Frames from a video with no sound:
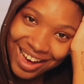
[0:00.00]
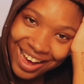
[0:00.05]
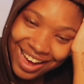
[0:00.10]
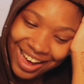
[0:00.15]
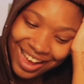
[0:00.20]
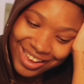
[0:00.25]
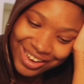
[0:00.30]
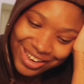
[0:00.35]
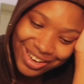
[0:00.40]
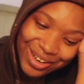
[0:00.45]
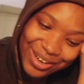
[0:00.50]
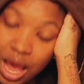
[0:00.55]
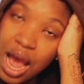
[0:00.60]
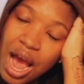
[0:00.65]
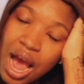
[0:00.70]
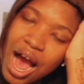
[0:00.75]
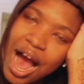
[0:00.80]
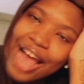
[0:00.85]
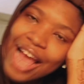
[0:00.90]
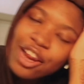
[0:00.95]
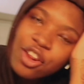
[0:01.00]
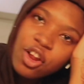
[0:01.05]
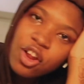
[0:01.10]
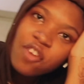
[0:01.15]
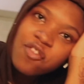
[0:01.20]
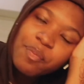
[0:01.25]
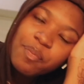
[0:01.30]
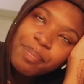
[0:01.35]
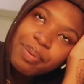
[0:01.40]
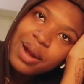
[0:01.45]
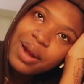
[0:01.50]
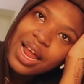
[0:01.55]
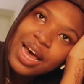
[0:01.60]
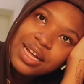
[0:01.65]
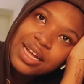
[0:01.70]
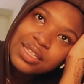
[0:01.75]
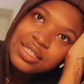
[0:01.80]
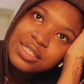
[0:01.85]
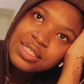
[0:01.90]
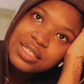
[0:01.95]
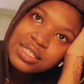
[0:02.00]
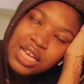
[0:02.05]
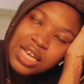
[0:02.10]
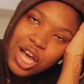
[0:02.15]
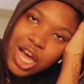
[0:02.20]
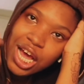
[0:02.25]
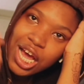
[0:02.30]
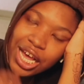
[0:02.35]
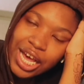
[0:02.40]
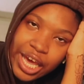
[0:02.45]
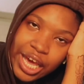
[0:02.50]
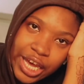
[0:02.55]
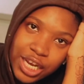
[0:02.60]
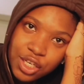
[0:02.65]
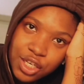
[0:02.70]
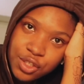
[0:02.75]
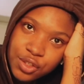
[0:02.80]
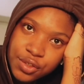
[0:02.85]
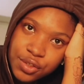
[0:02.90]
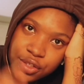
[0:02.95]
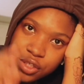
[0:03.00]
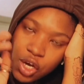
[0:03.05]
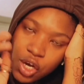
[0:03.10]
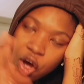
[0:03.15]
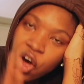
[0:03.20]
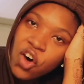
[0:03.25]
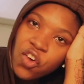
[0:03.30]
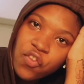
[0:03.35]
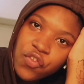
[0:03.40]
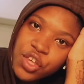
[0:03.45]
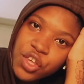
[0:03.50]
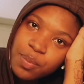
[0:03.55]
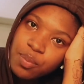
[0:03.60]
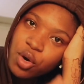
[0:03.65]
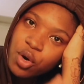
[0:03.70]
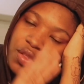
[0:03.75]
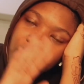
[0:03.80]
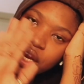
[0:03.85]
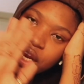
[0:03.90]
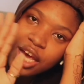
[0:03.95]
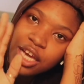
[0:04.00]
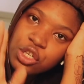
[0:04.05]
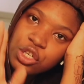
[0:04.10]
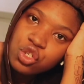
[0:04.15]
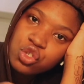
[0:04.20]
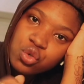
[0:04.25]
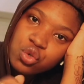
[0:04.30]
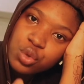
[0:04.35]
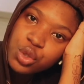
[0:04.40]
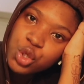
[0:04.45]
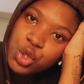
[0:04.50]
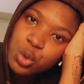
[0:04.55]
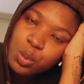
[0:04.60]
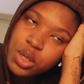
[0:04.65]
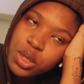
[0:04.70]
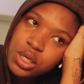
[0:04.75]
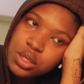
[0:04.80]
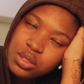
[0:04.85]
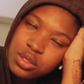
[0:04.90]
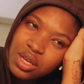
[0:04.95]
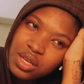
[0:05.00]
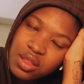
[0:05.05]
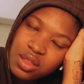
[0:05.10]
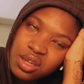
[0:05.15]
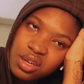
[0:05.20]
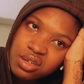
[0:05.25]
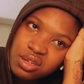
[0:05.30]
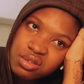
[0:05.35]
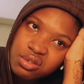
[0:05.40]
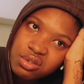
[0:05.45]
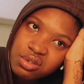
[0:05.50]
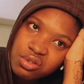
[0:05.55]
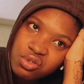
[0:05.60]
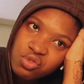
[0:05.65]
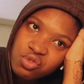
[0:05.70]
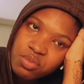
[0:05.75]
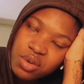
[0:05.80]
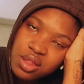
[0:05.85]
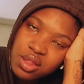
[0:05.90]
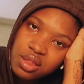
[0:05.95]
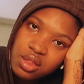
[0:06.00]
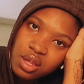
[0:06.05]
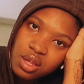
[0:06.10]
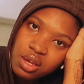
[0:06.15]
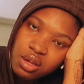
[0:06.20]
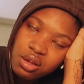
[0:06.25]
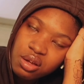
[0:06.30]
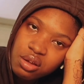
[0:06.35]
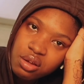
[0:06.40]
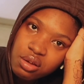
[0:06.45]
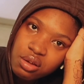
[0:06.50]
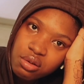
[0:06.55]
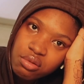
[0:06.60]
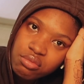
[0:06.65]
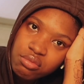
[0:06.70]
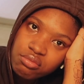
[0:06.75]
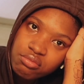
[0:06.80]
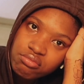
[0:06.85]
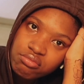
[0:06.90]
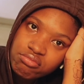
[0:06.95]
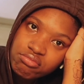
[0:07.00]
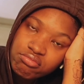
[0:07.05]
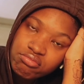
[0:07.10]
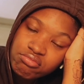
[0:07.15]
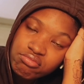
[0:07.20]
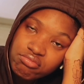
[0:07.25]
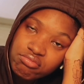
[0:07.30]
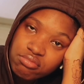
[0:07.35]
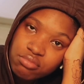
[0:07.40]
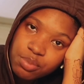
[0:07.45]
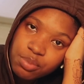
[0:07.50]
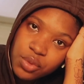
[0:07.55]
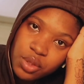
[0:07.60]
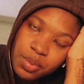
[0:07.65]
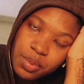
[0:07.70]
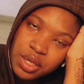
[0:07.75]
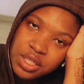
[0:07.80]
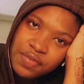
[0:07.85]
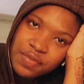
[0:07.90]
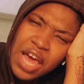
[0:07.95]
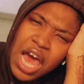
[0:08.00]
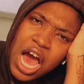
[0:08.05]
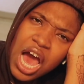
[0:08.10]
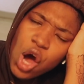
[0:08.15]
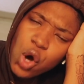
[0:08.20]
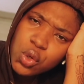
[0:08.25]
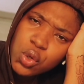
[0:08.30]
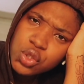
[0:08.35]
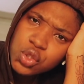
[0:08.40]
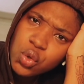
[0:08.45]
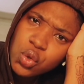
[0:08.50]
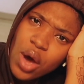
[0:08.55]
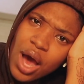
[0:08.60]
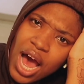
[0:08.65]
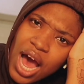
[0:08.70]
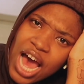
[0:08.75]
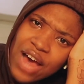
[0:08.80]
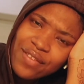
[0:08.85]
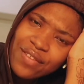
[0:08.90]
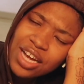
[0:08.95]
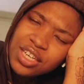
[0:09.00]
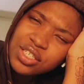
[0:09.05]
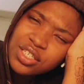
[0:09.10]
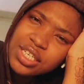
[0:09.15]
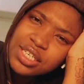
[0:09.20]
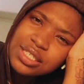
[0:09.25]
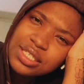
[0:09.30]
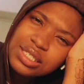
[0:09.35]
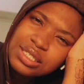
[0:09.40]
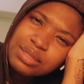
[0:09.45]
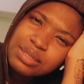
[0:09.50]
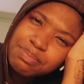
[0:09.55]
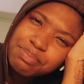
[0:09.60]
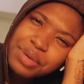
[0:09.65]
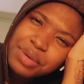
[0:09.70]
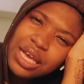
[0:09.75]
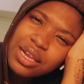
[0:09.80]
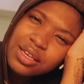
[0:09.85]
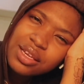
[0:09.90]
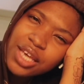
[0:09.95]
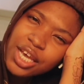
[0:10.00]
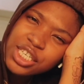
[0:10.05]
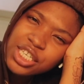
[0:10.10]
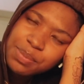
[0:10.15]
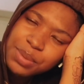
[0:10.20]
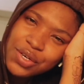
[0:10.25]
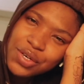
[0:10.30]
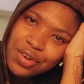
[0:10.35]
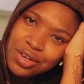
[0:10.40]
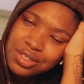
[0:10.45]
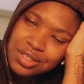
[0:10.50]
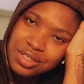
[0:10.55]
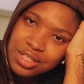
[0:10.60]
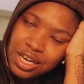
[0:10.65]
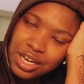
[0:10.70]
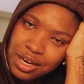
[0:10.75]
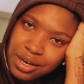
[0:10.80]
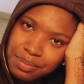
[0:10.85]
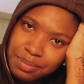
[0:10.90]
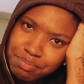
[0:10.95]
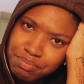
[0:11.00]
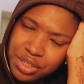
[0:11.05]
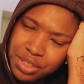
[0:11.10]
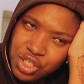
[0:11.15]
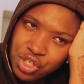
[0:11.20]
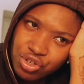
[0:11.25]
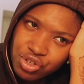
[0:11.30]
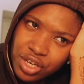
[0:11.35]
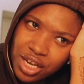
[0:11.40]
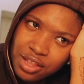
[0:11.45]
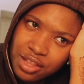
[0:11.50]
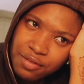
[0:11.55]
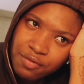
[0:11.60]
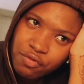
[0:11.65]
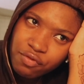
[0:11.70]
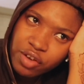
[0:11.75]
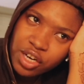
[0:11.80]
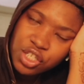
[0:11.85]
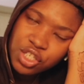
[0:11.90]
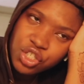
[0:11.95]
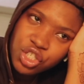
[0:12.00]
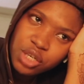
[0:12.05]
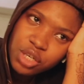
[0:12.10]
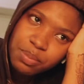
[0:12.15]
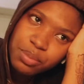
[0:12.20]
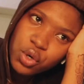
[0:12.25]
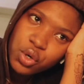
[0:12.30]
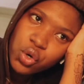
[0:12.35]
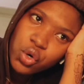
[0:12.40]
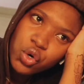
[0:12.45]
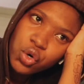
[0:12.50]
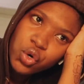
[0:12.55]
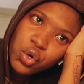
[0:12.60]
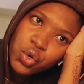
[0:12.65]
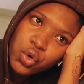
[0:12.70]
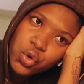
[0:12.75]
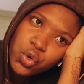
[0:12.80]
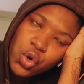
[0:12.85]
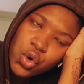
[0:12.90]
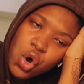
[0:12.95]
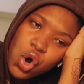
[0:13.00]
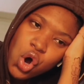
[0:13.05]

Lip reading: I know. I love plants. Candles, coffee more than I do humans. I think it's a human thing. Because also, I've actually barely experienced betrayal in friendship or